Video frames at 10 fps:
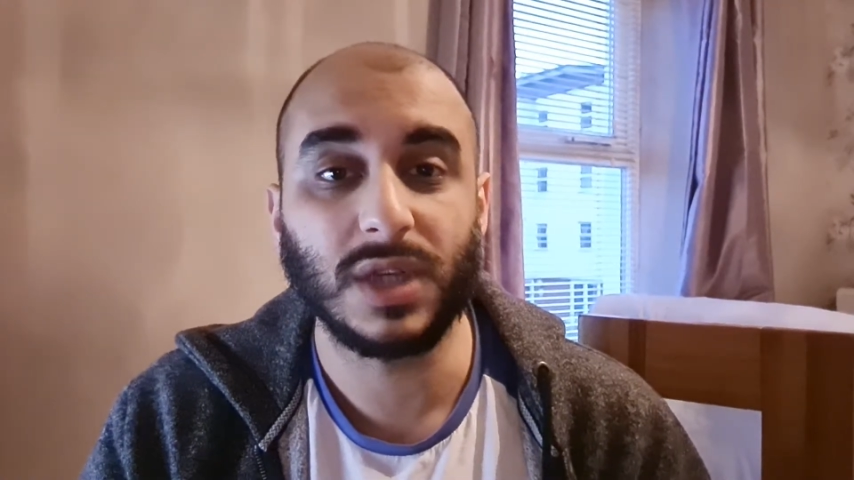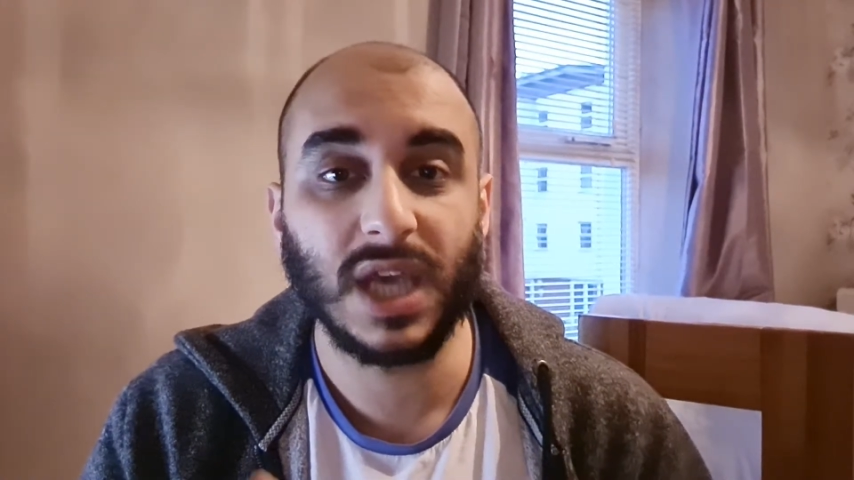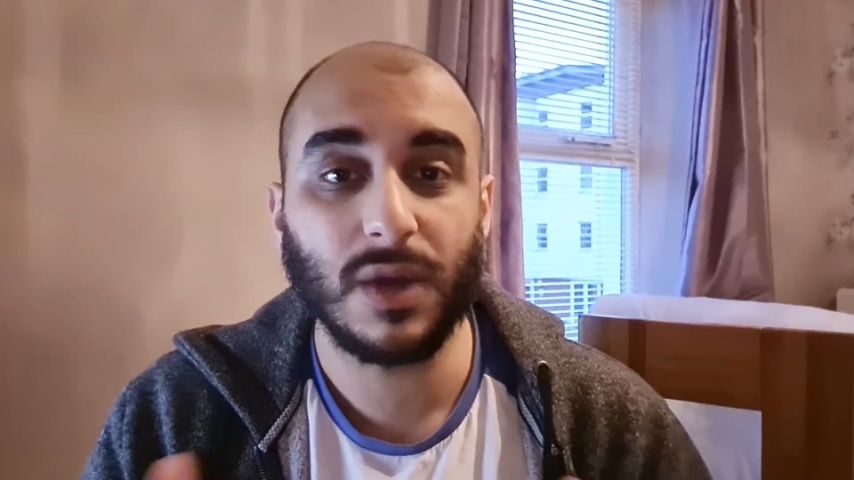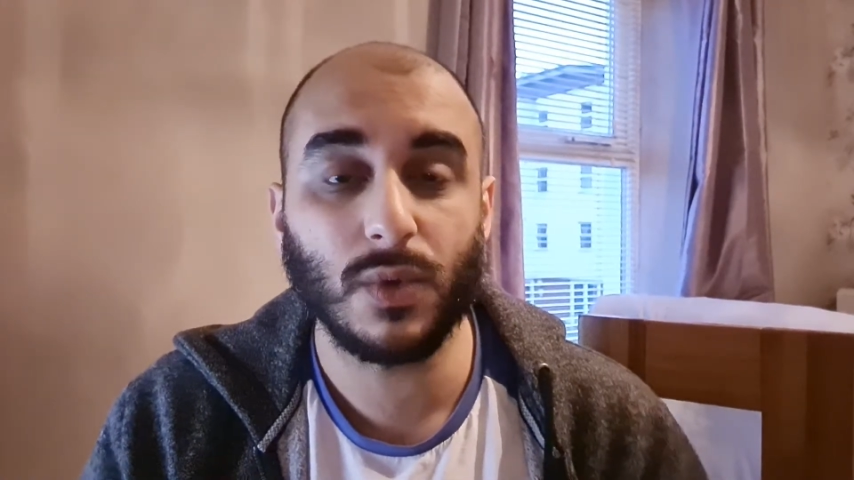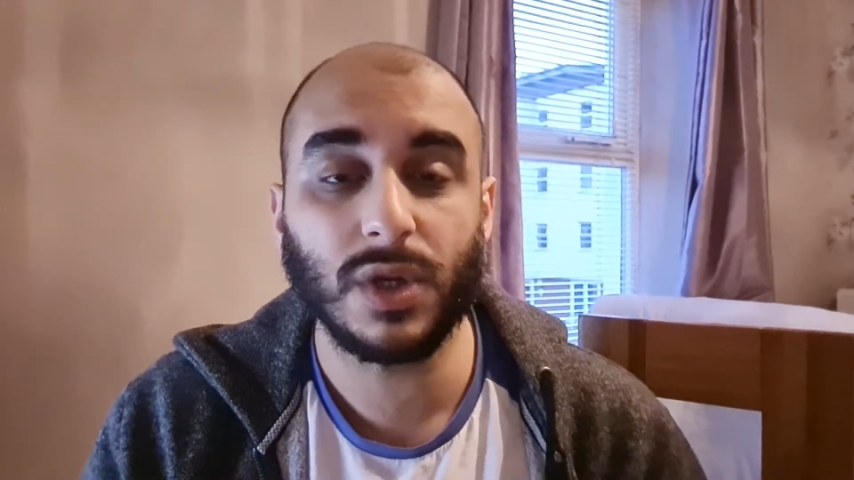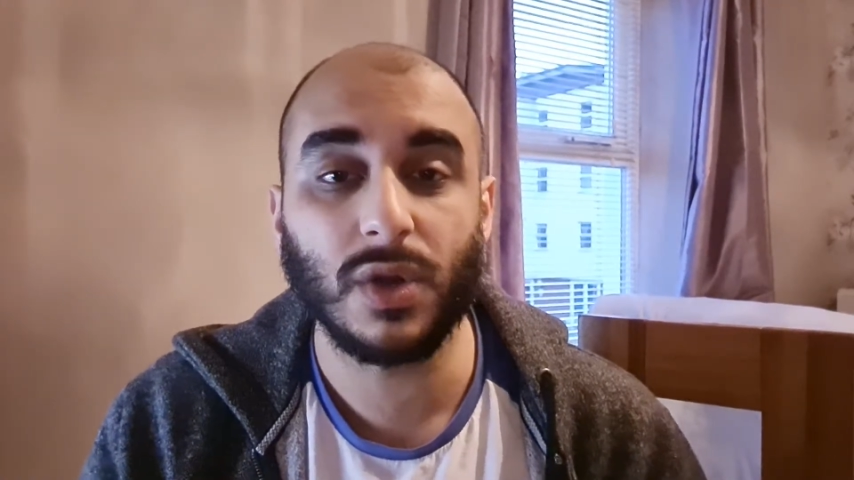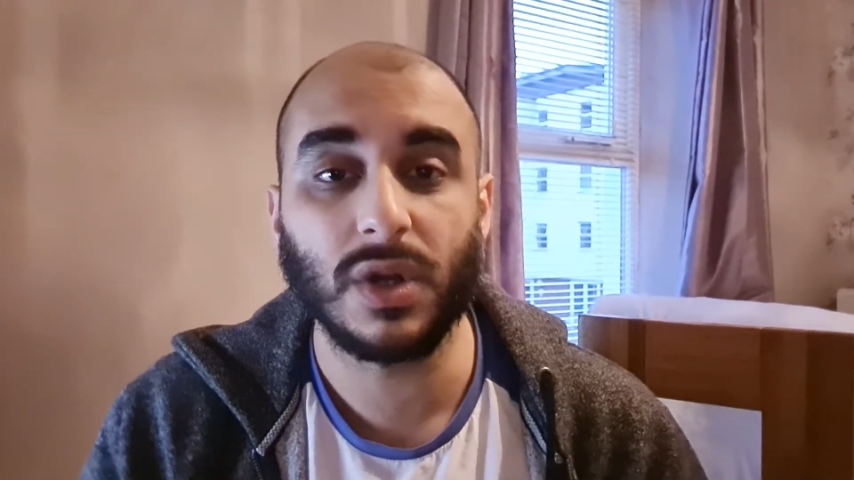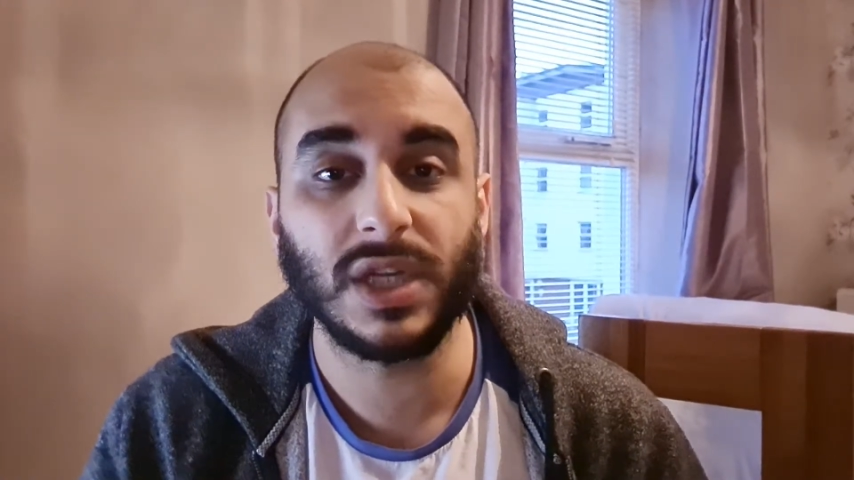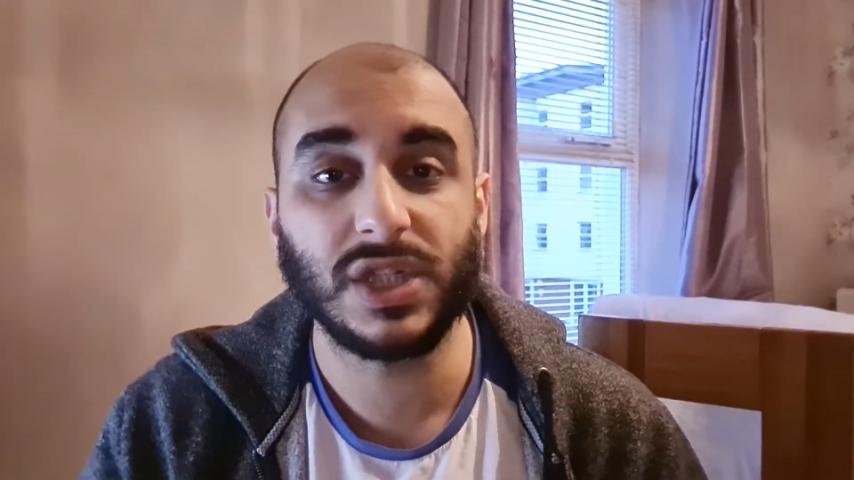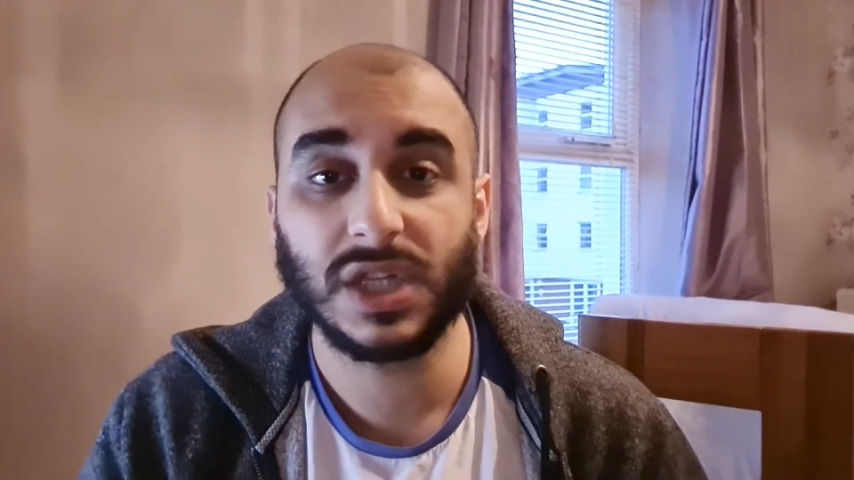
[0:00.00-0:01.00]
Get all the
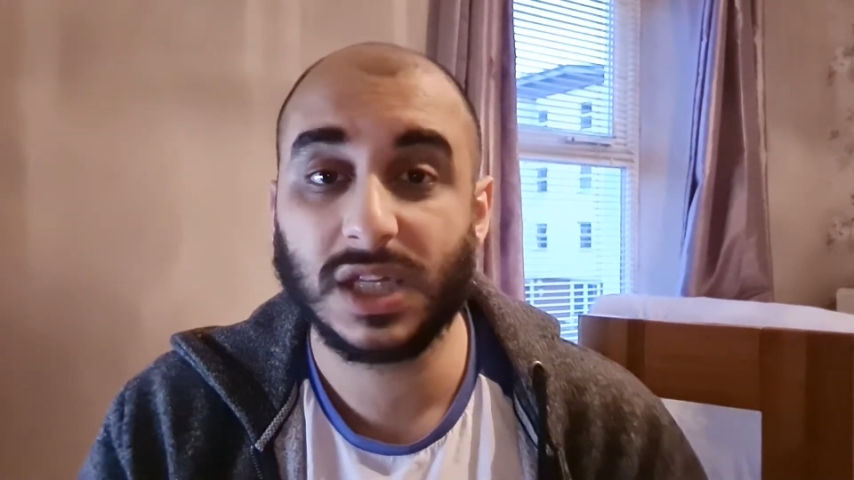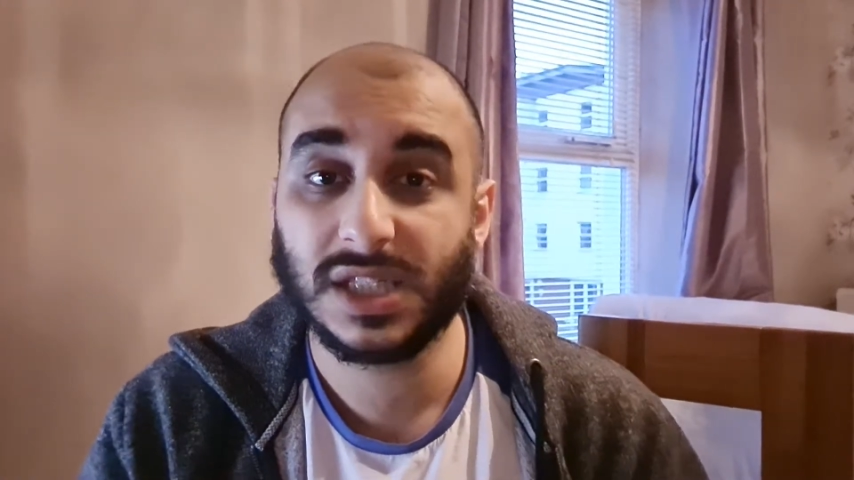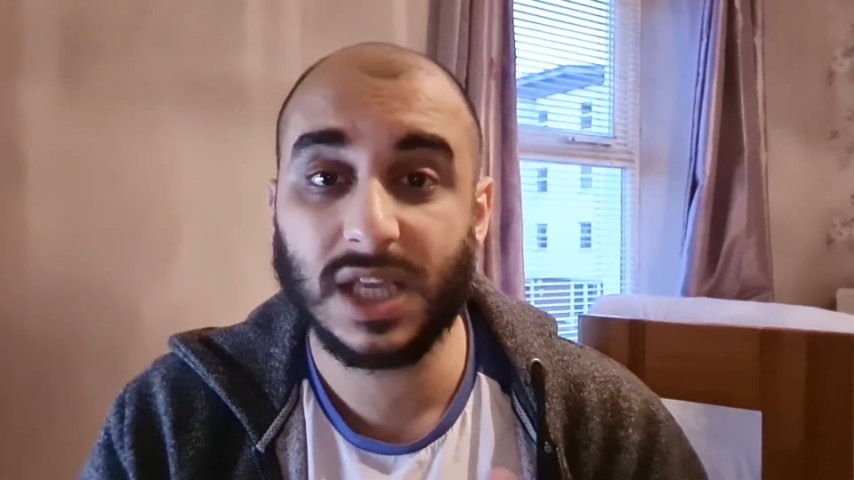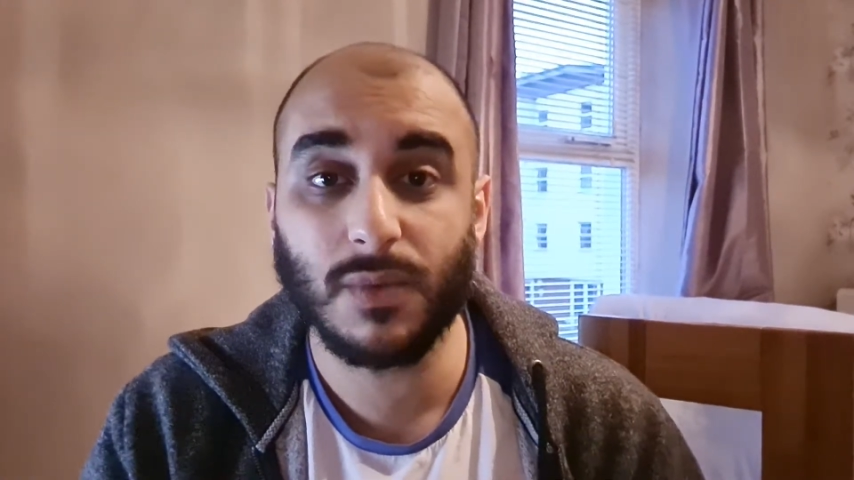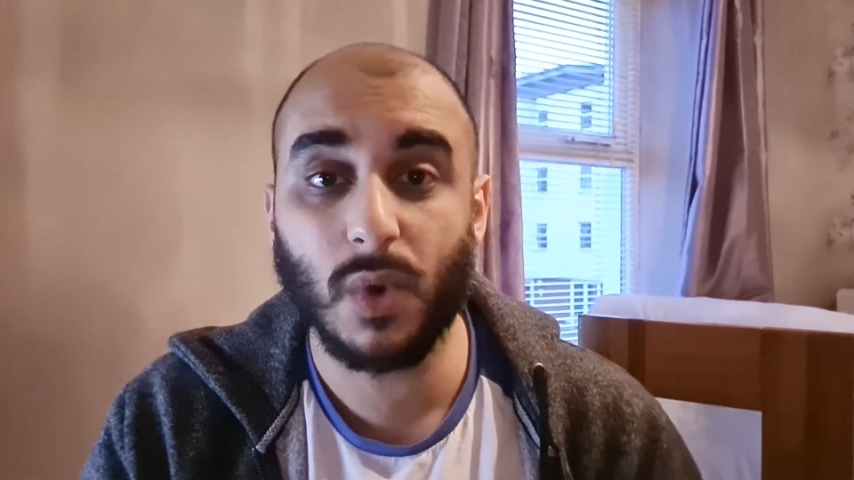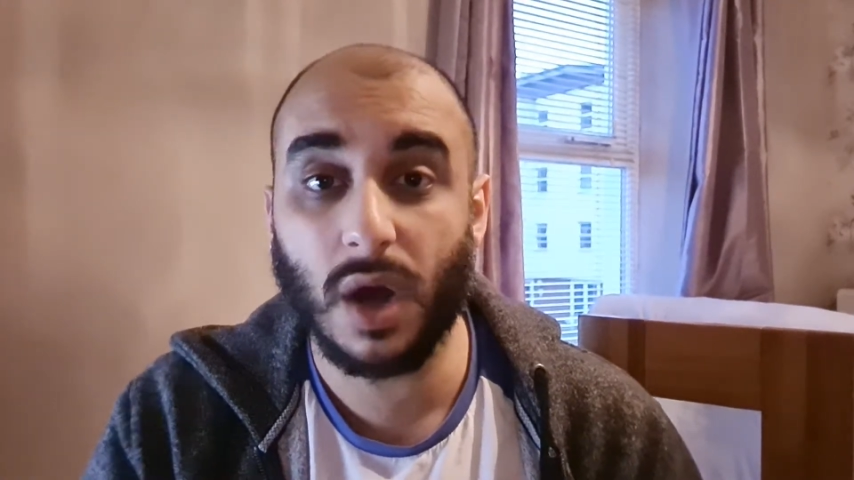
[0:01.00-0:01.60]
knowledge, see